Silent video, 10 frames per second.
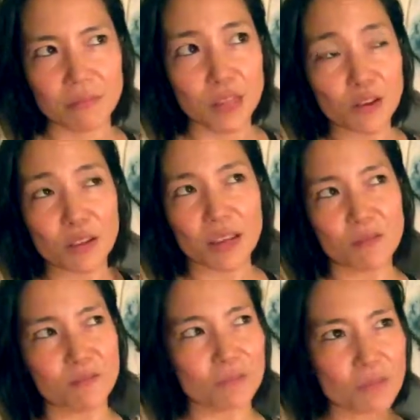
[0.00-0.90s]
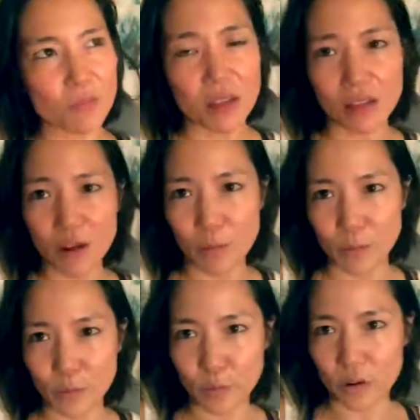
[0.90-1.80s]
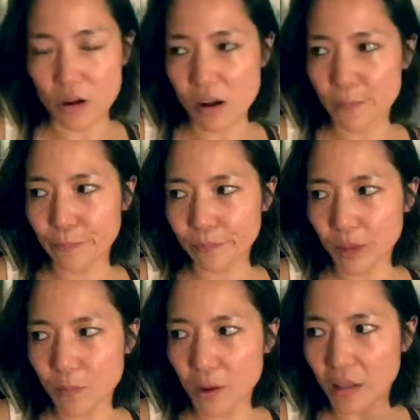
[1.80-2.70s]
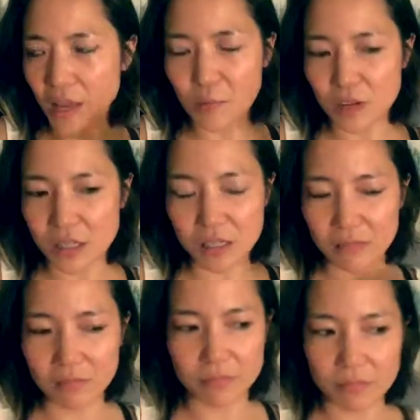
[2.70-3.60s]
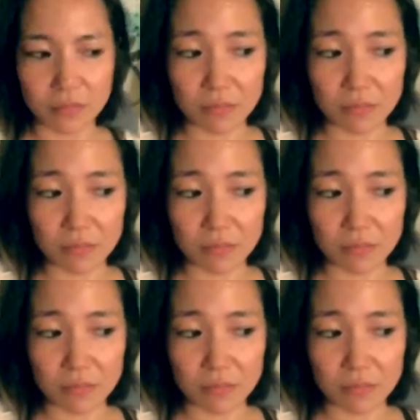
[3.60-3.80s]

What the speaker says: like I'm meeting a lot of people who are polyamorous, and